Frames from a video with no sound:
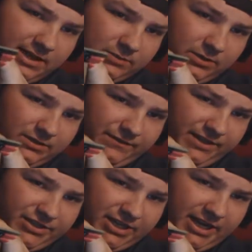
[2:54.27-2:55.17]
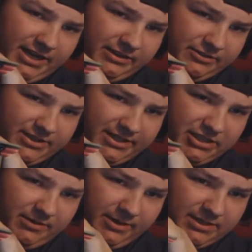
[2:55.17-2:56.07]
as well as VGA, and there's
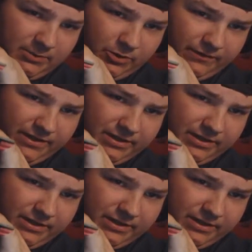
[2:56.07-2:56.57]
HDMI somewhere.